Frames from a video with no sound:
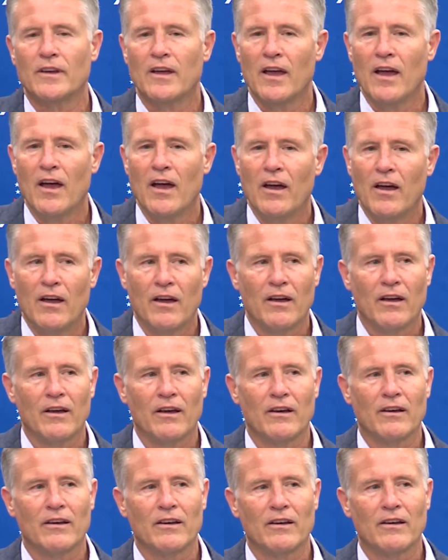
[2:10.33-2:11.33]
You asked me
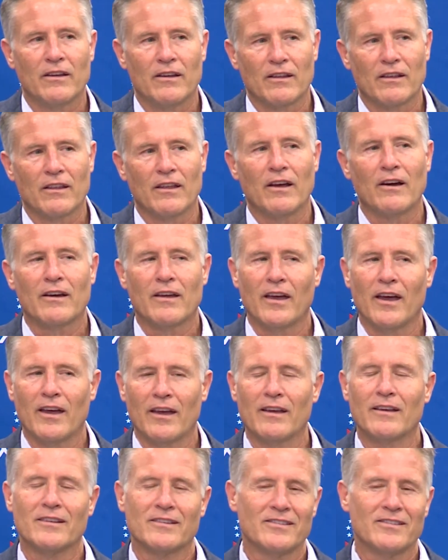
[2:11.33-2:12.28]
that in Toronto. Okay,